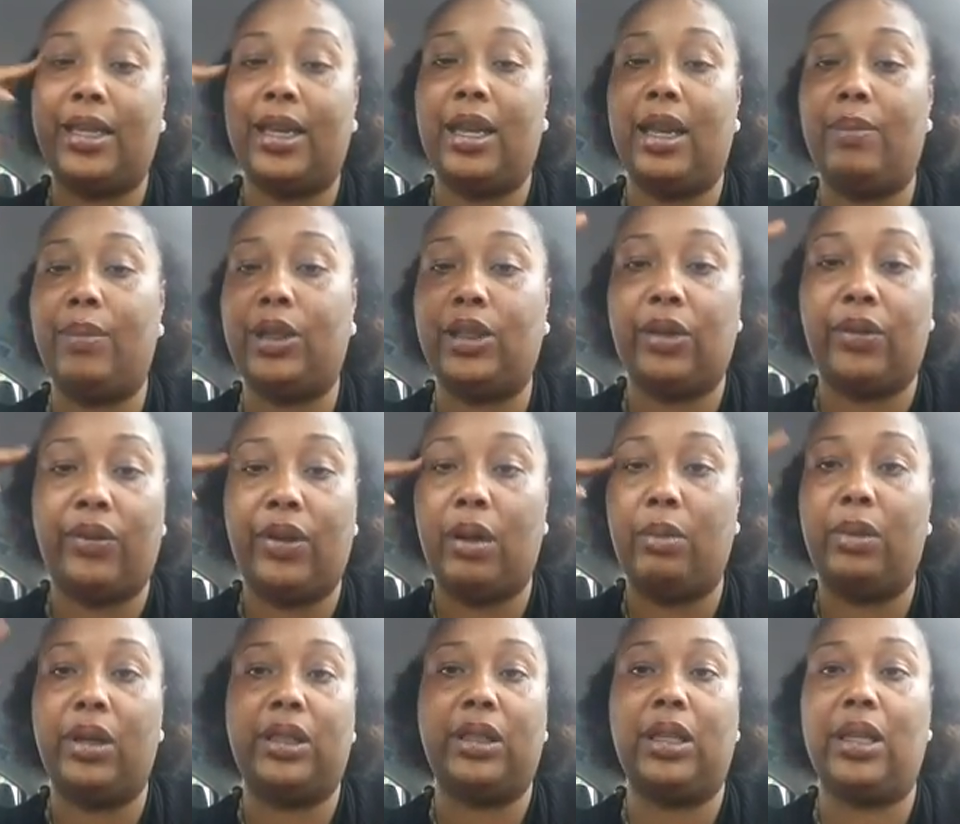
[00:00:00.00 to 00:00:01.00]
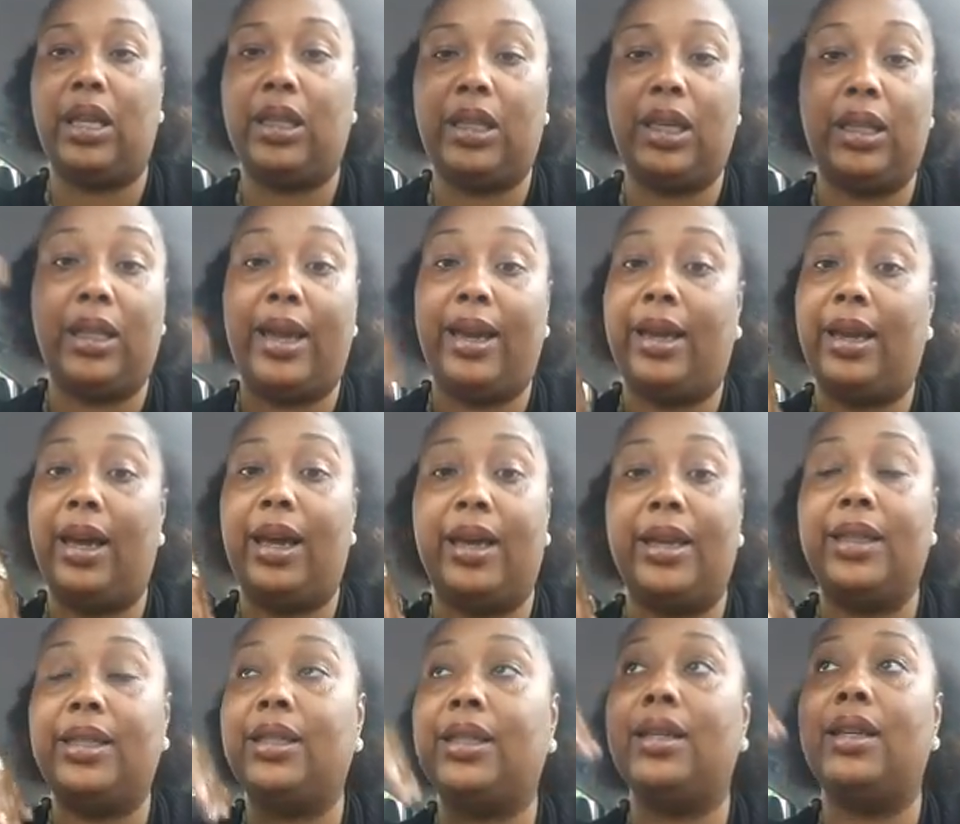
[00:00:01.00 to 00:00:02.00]
The image of him looks nothing like
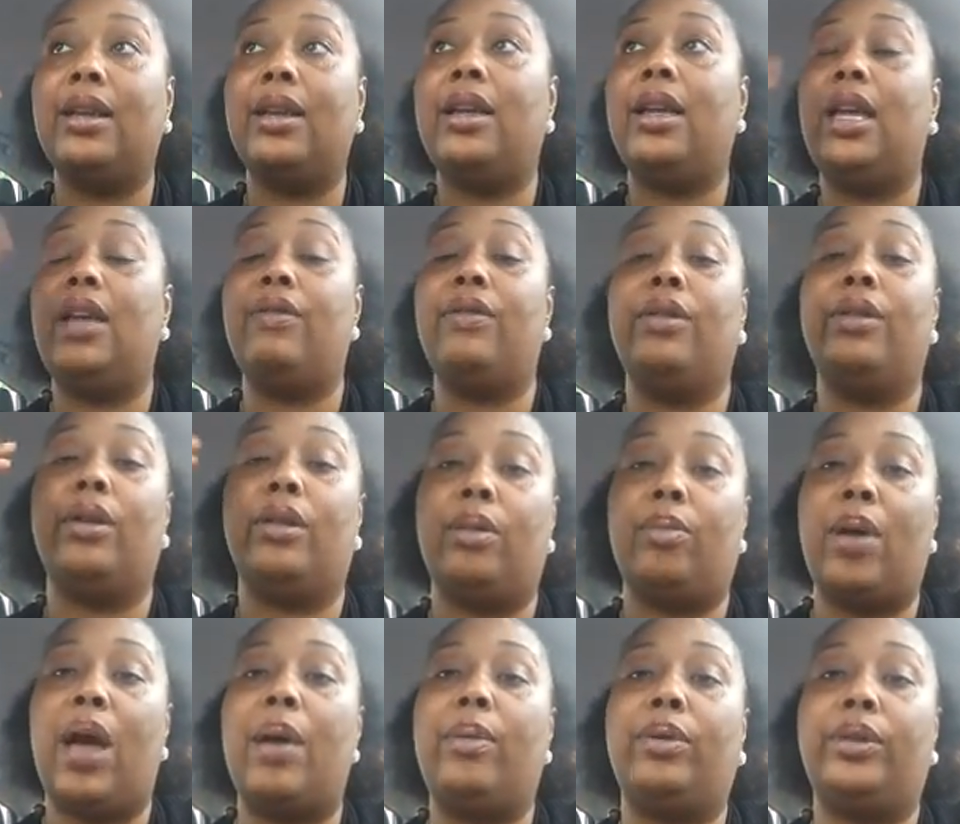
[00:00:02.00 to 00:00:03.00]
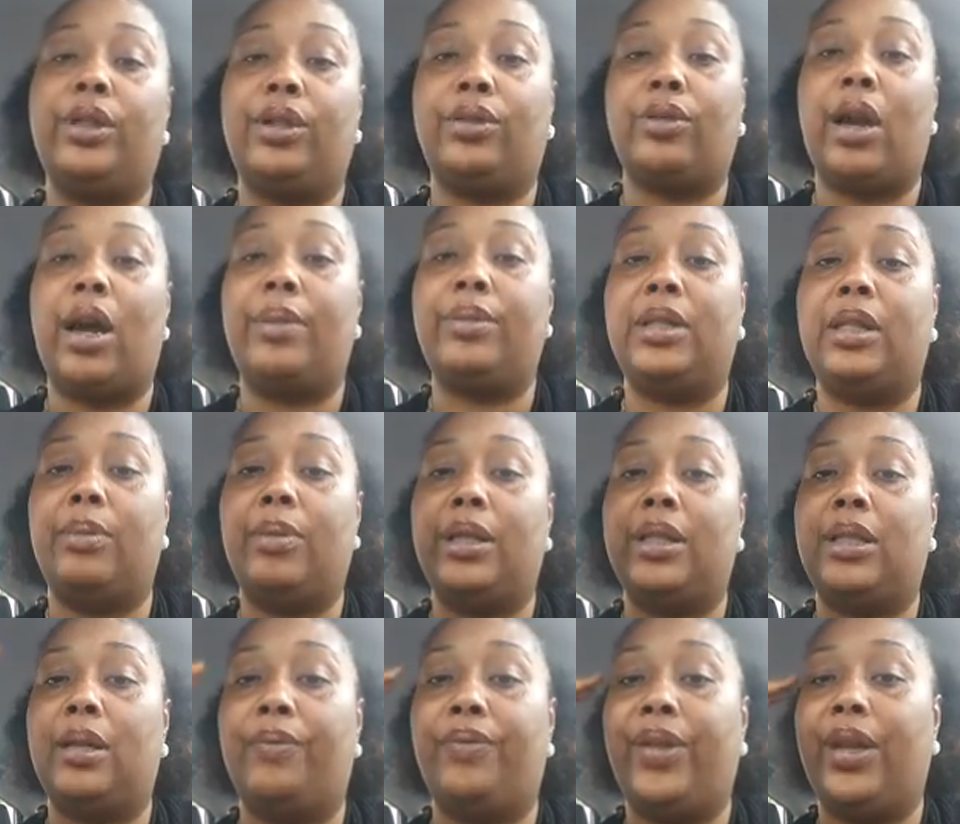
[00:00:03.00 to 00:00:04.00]
us, even though the Bible describes him
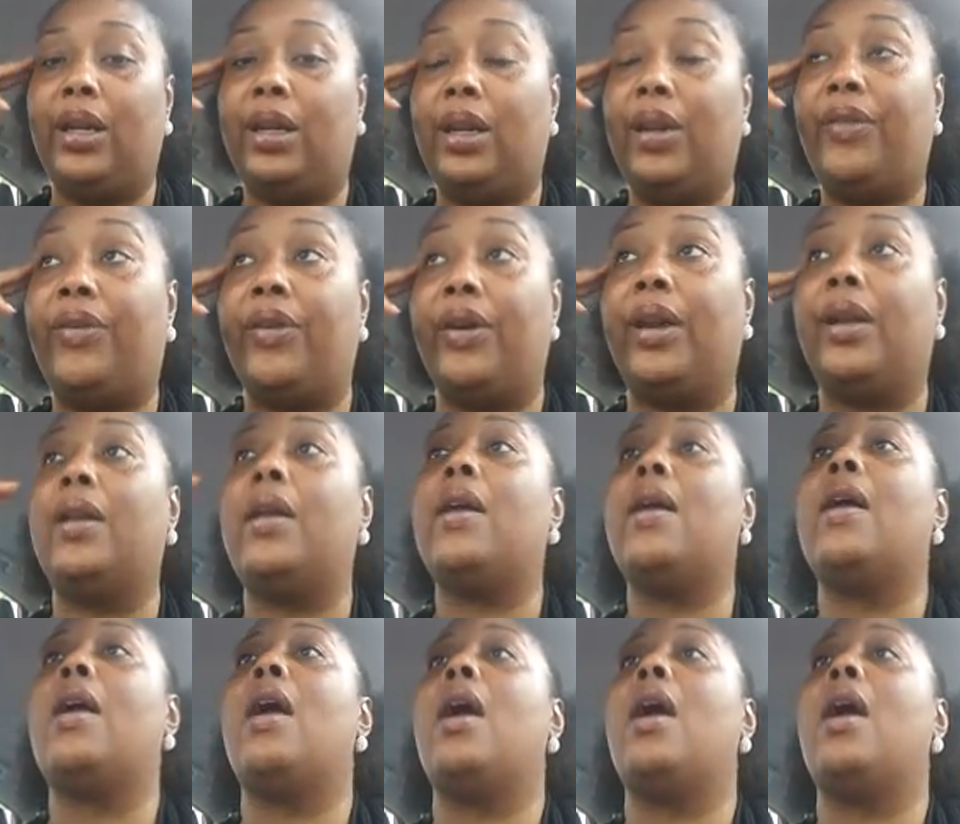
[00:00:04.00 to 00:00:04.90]
as something different.